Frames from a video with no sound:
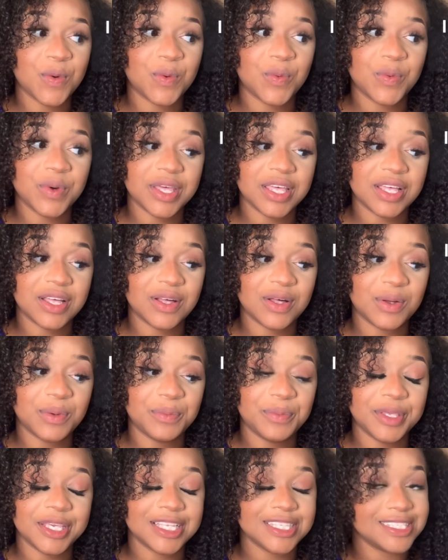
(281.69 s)
will
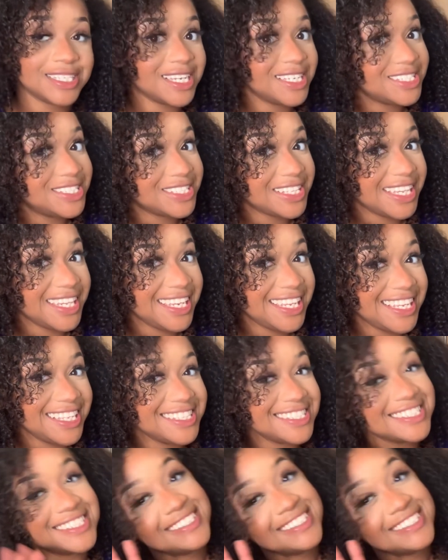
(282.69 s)
be in touch, ladies.